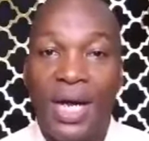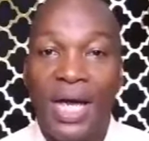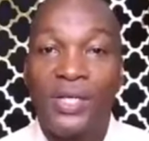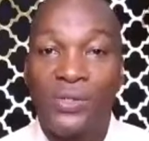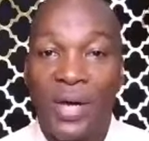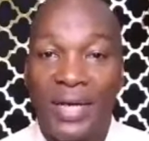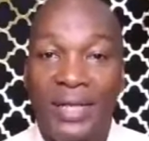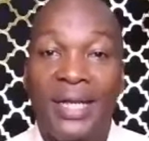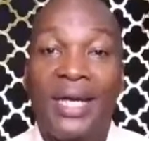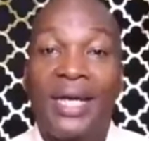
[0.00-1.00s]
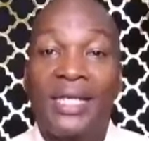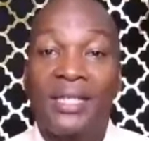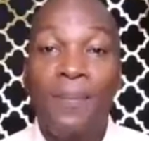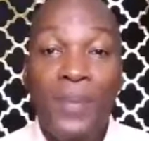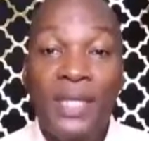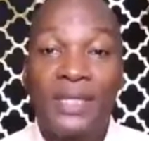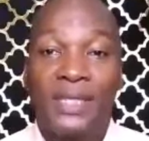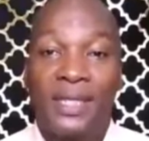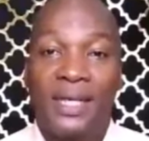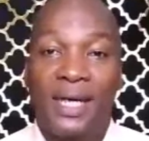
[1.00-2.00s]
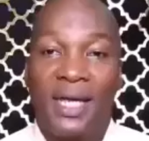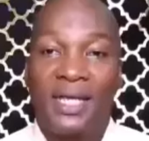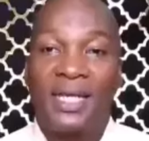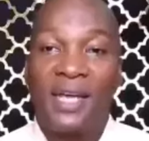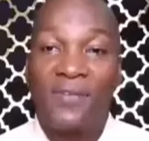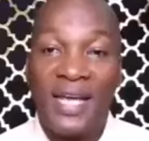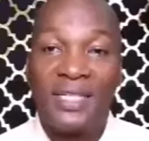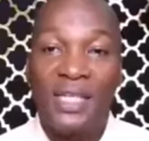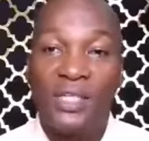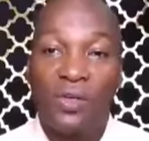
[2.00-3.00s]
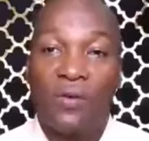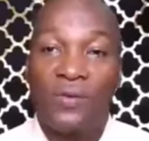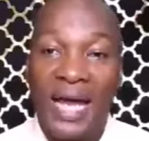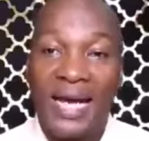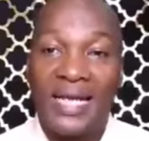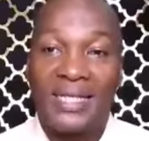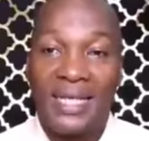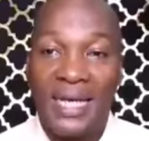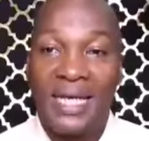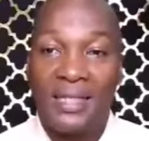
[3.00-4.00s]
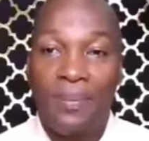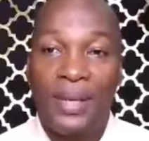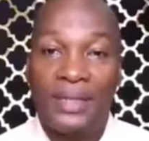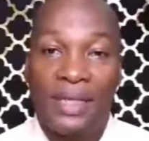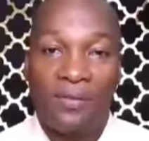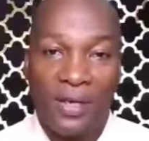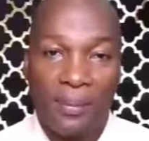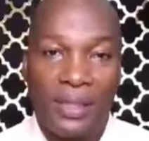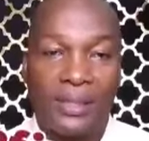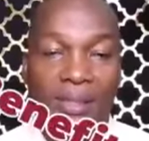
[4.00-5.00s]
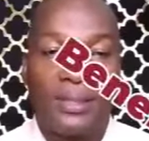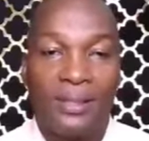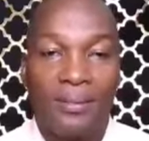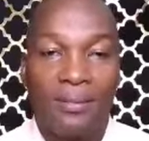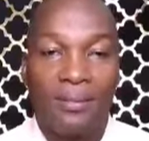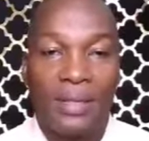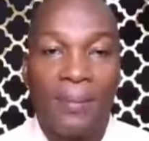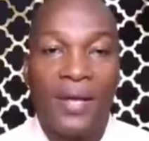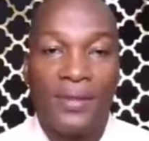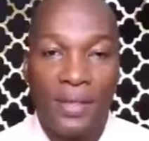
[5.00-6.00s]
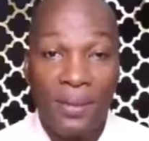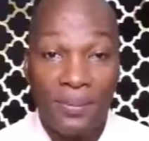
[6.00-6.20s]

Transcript: ensuring it meets the diverse needs of learners in a CBET environment. Number 3,